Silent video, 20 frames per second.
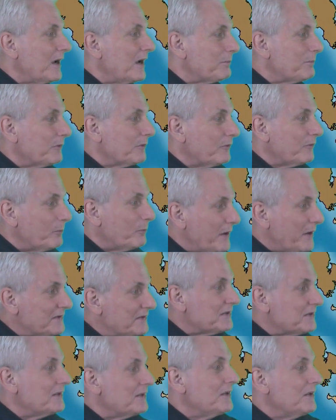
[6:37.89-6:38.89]
Copper River
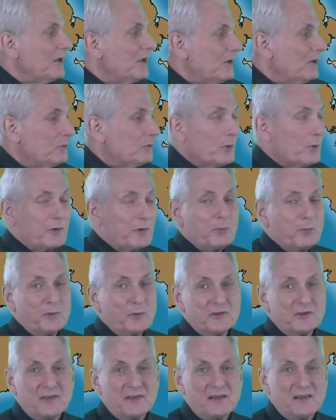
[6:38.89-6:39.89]
Basin,
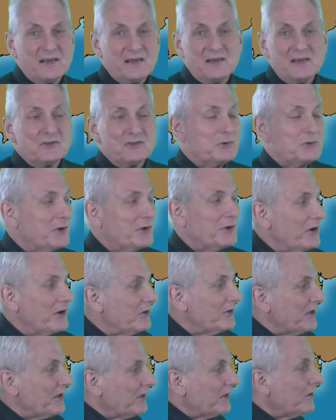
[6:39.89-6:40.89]
northward to the eastern
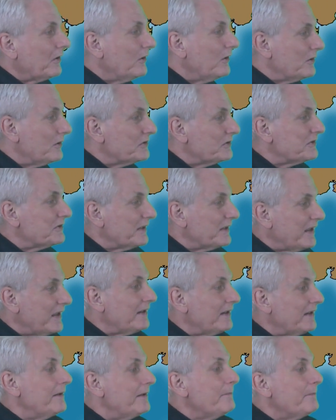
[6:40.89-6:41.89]
Arctic coast,
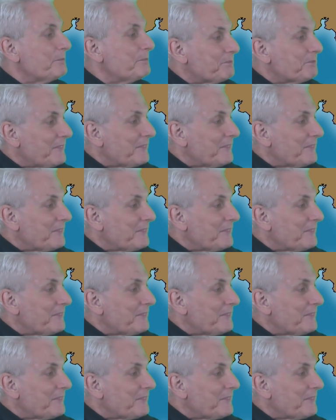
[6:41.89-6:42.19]
again,